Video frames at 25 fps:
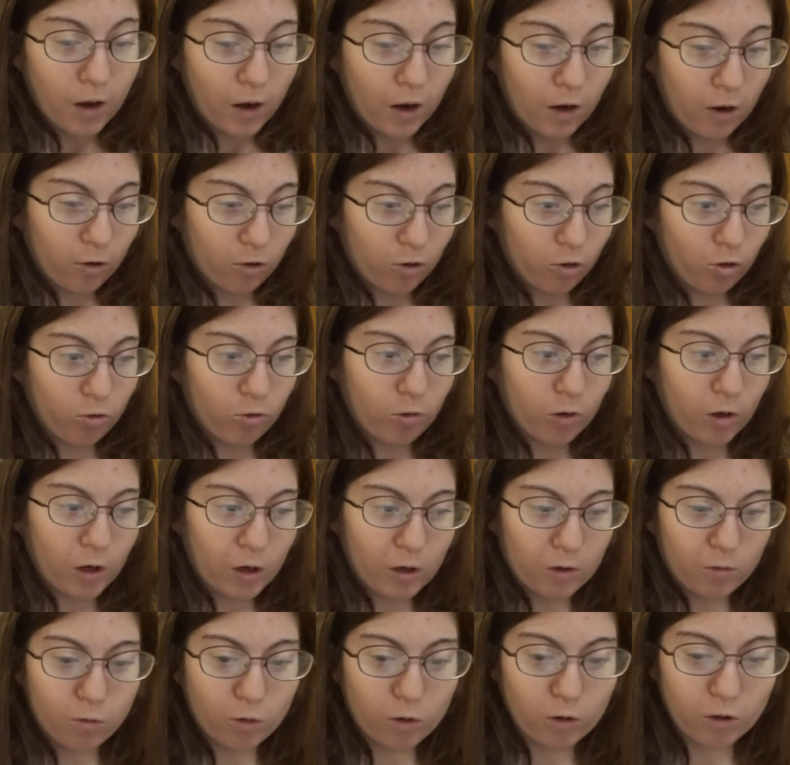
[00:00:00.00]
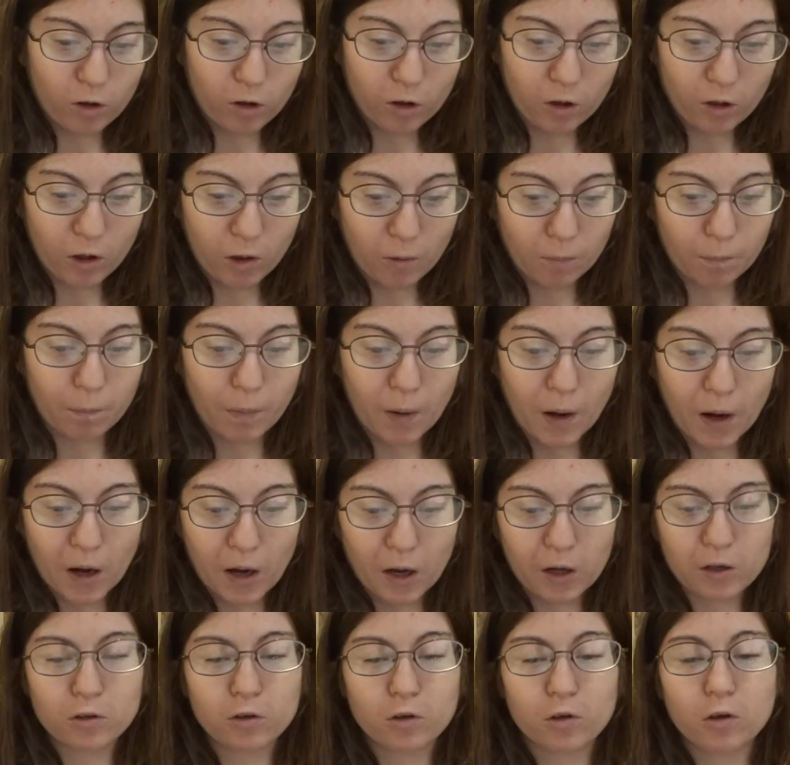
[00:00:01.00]
I'll show you guys what's in the
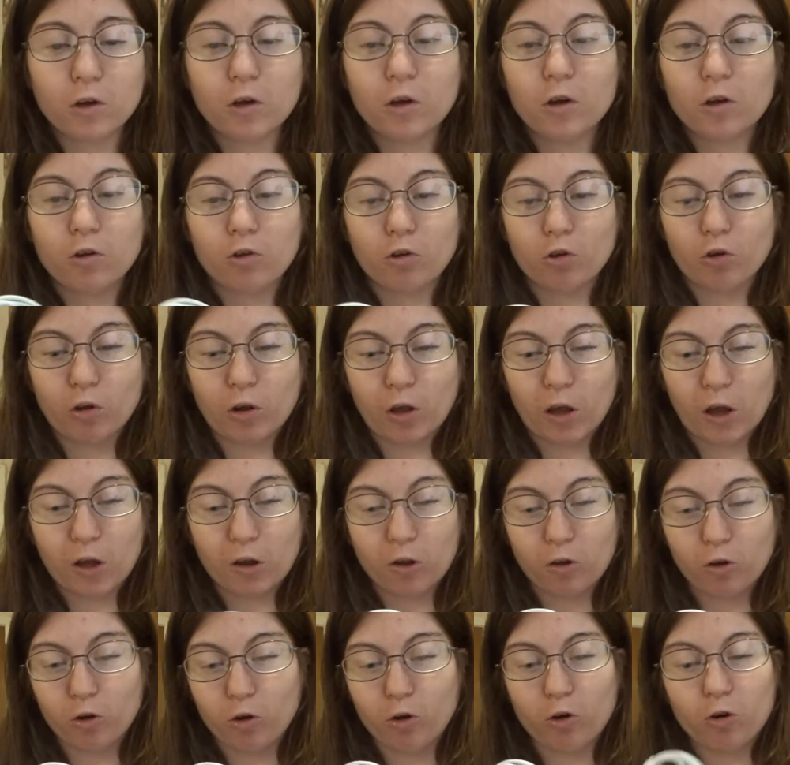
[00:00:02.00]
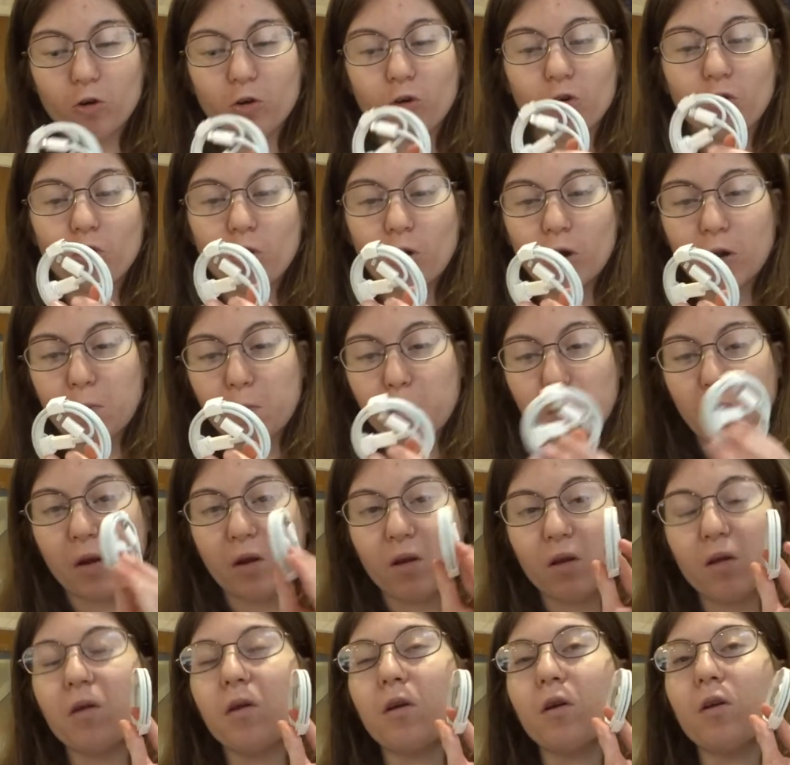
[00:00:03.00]
box. You get your
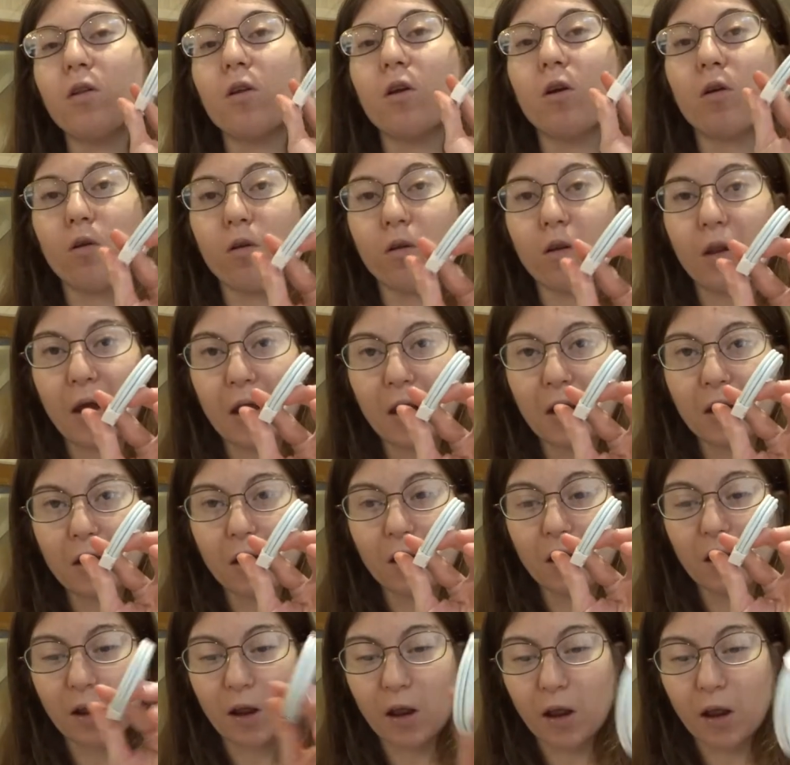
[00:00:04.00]
USB-C to lightning